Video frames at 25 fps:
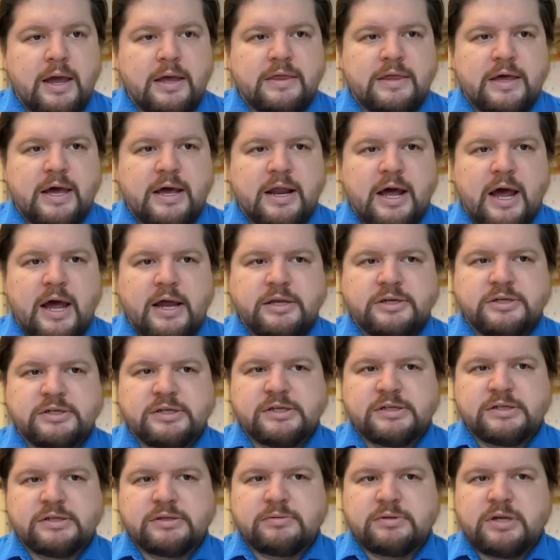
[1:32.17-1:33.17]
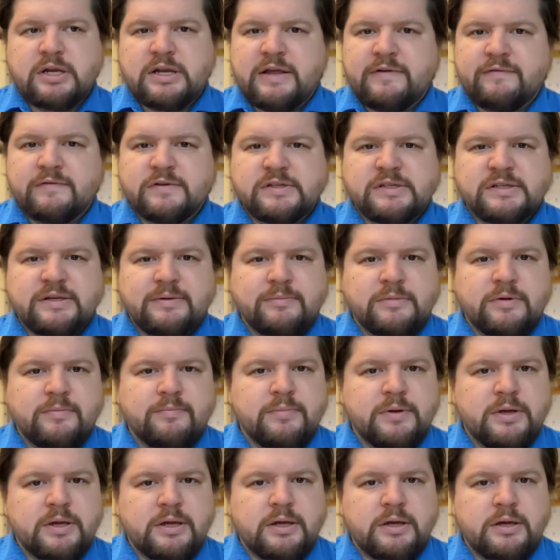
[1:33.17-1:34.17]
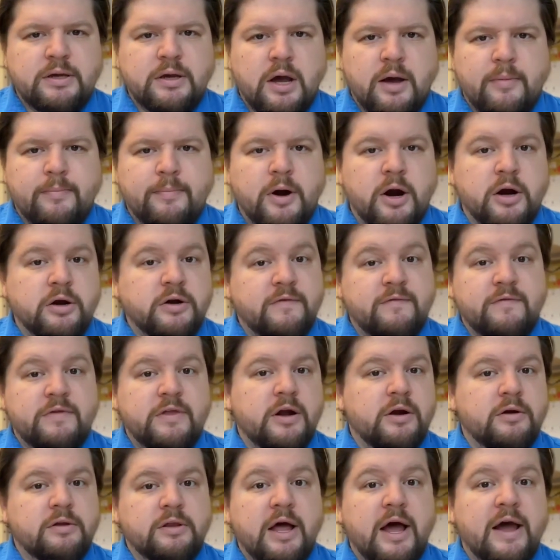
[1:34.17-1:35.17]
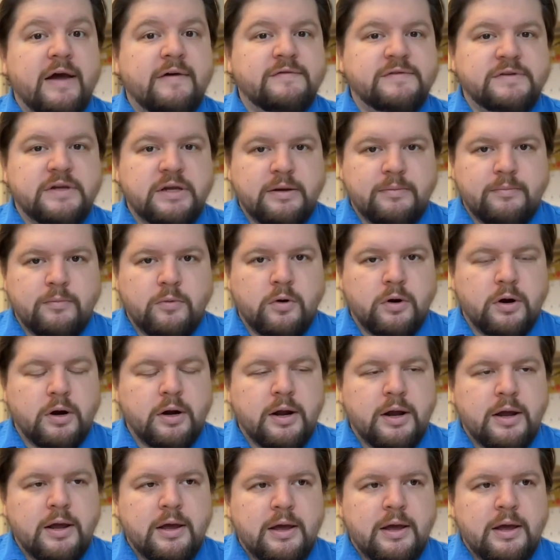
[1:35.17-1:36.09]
that I just didn't even seem to be a part of their lives anymore.